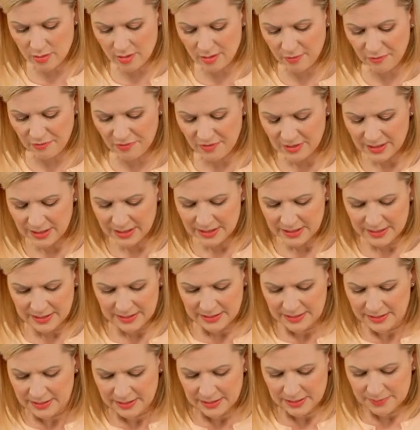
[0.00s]
of
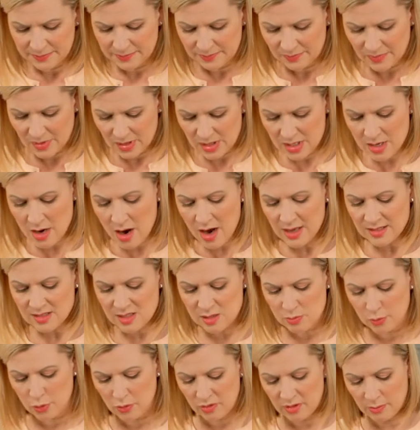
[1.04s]
not
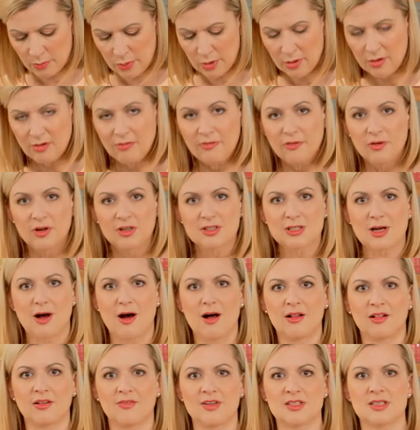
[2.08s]
smooth and beautiful to
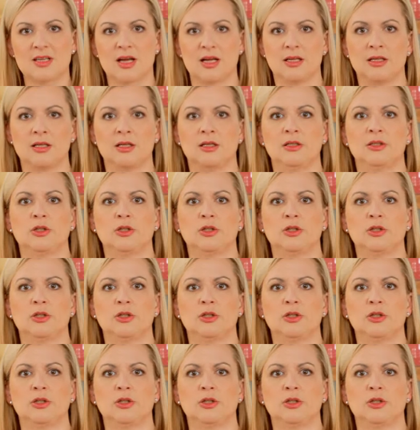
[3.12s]
all of a sudden,